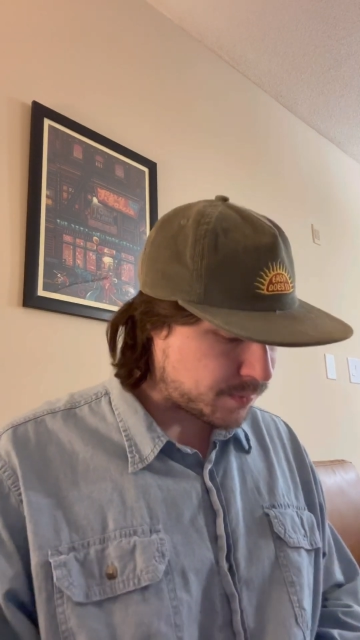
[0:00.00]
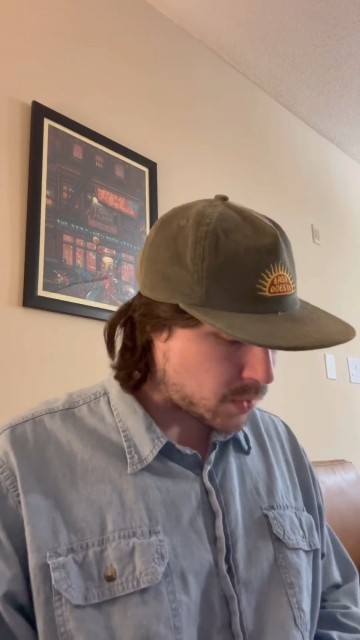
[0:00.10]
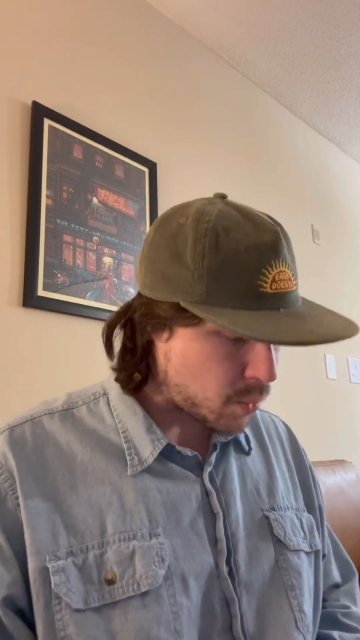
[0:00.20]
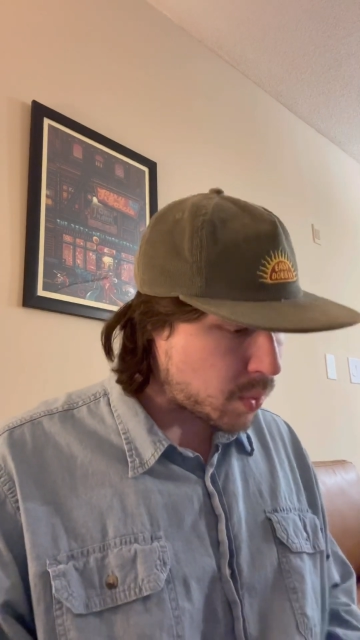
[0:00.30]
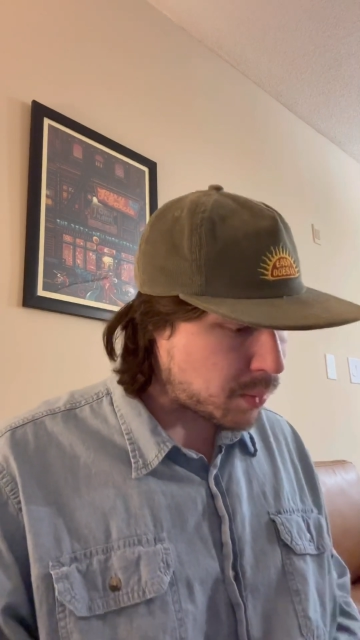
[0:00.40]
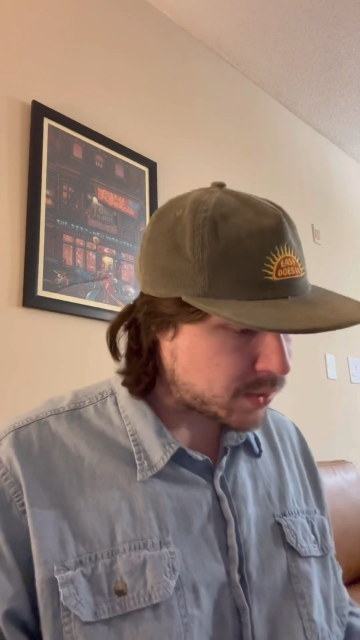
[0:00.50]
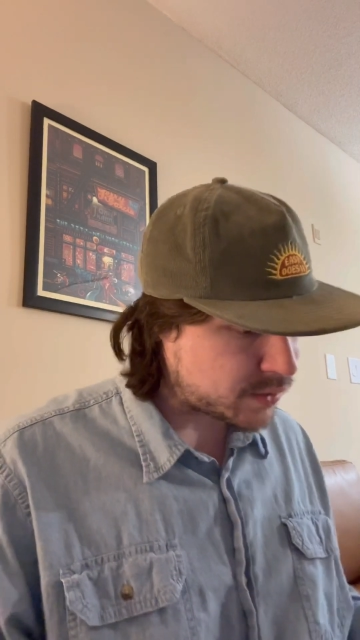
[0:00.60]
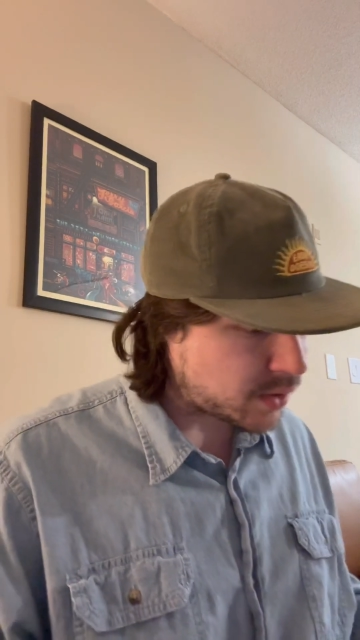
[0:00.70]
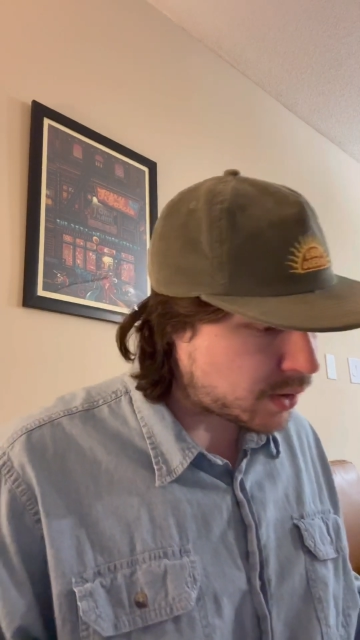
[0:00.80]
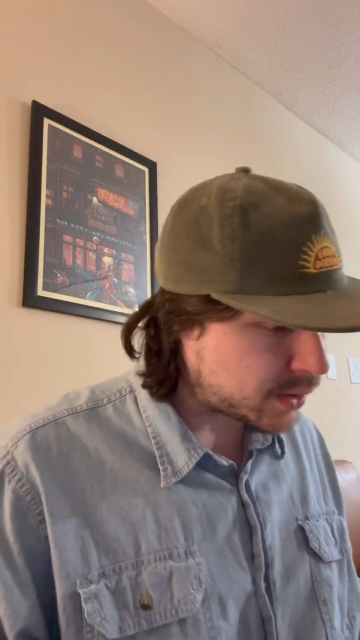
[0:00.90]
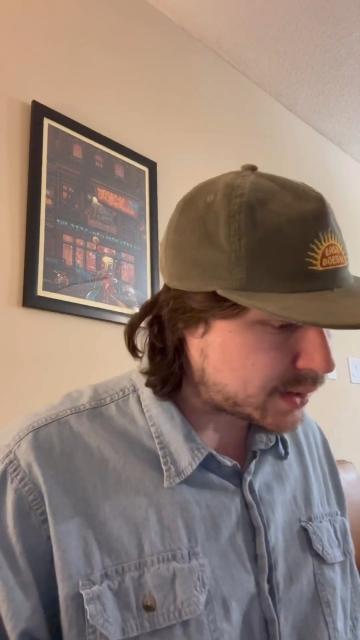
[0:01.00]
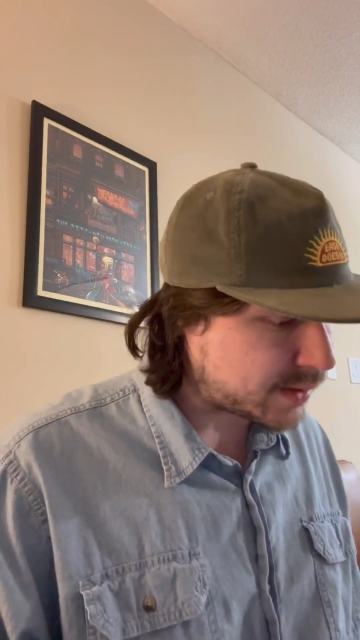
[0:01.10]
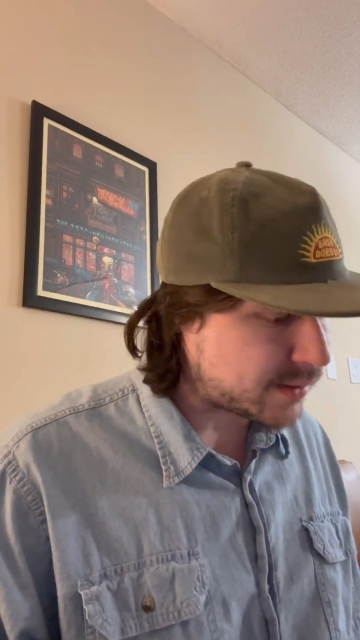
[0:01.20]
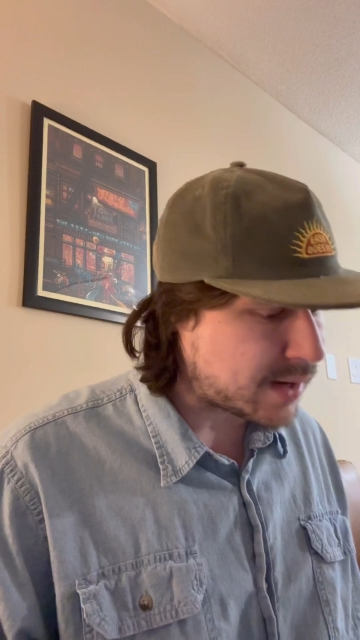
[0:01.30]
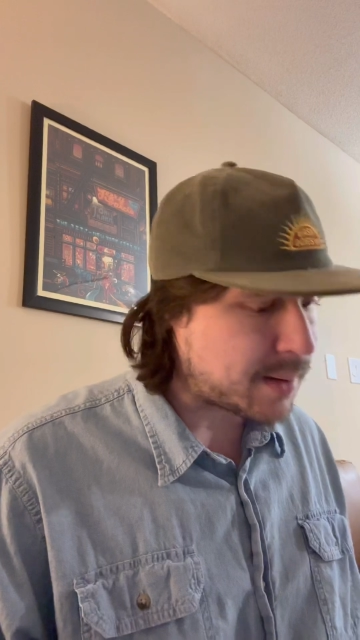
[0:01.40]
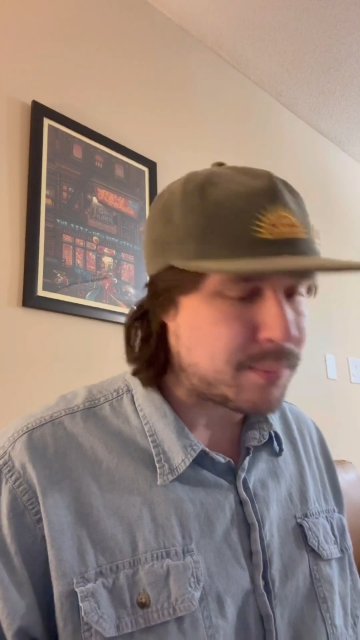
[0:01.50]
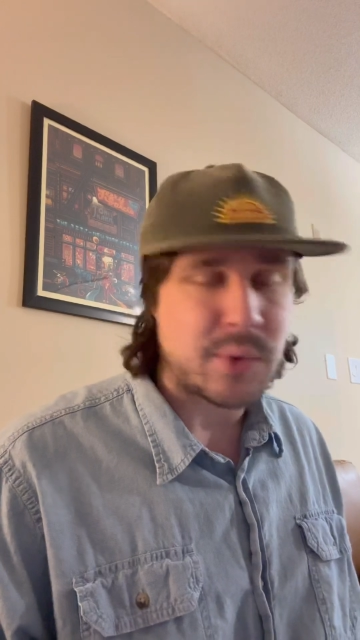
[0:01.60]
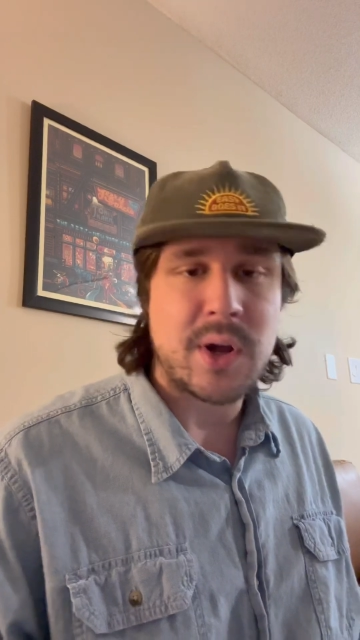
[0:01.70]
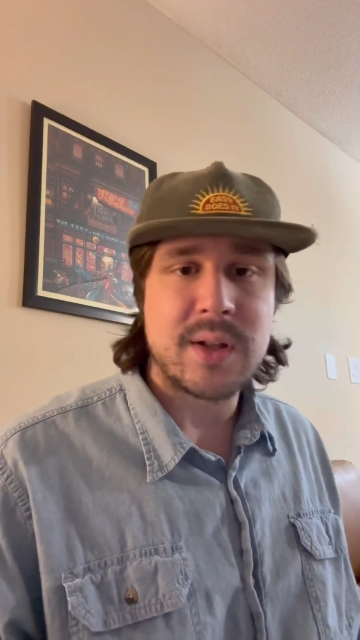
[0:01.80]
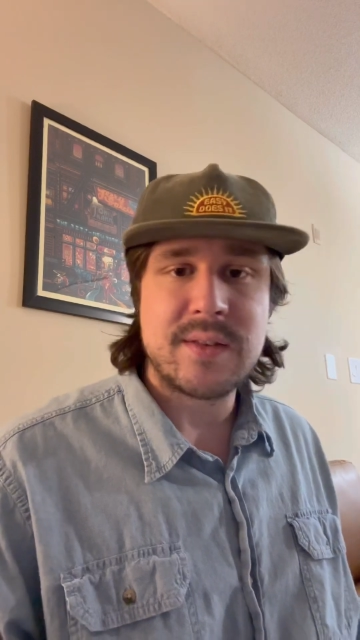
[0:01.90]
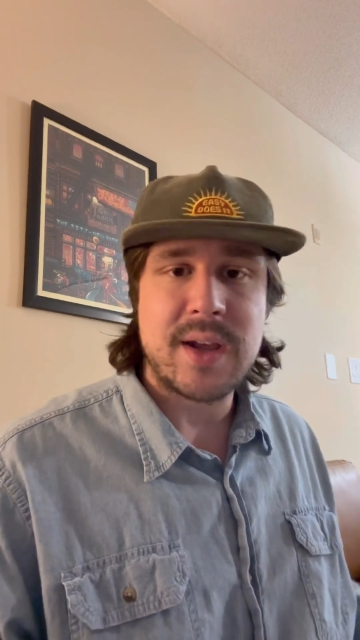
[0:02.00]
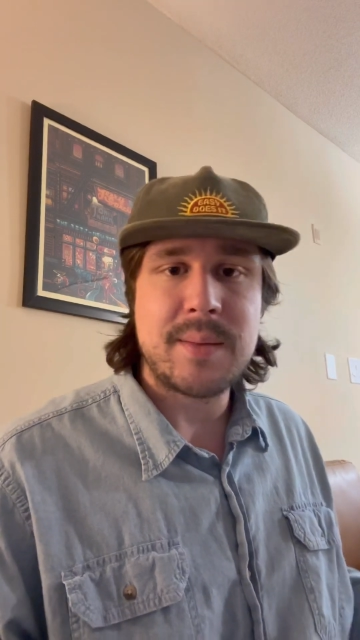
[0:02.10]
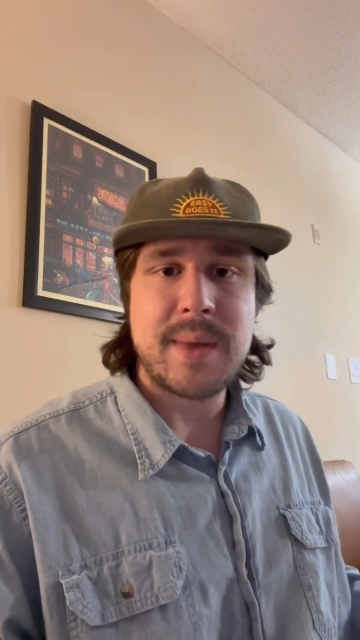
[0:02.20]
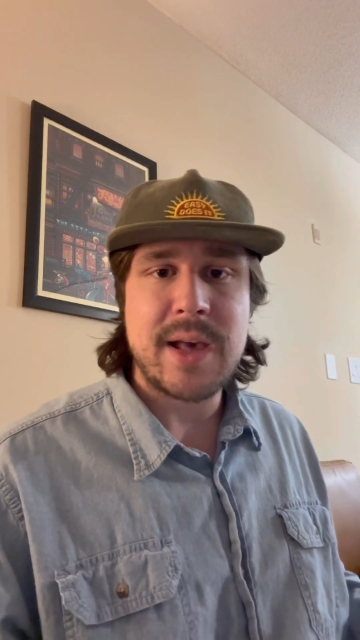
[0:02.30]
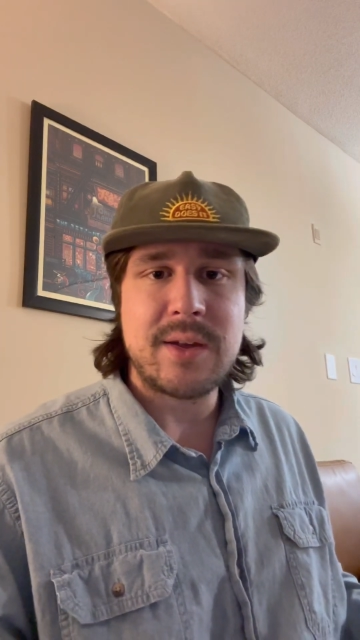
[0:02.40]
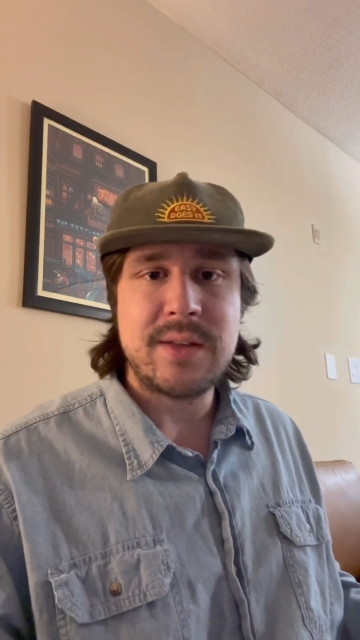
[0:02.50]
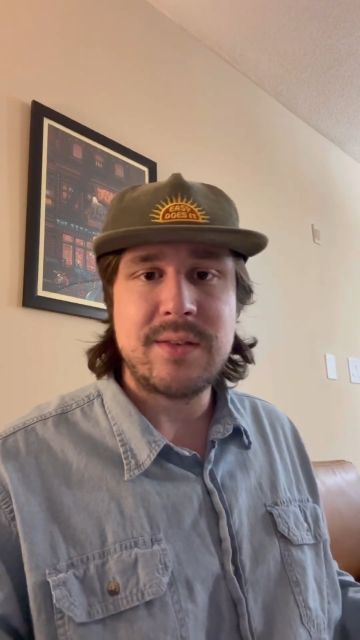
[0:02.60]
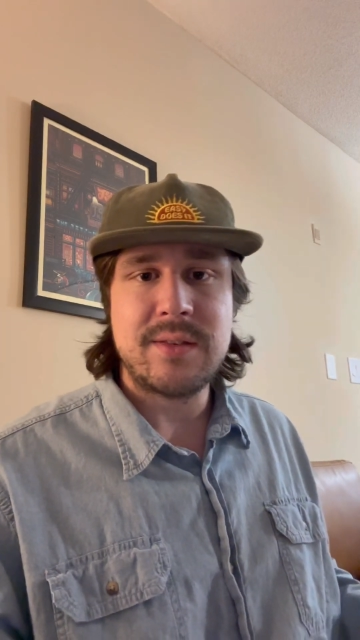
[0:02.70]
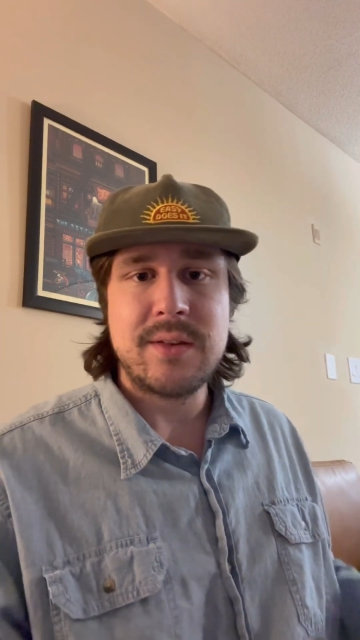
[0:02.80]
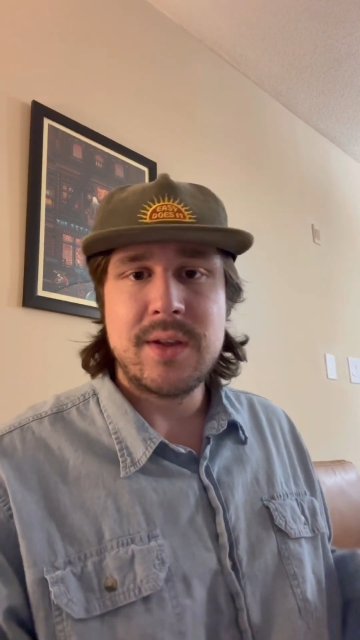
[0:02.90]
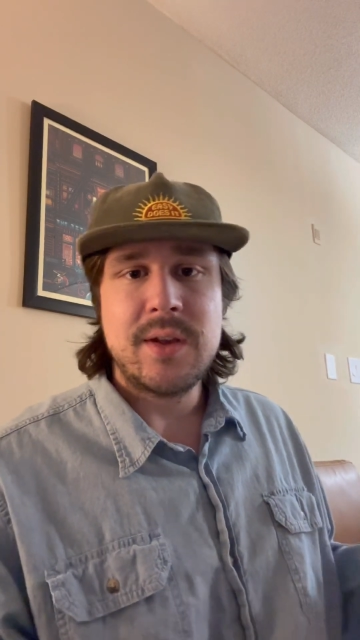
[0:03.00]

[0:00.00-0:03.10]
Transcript: what was called at the time broadside ballads.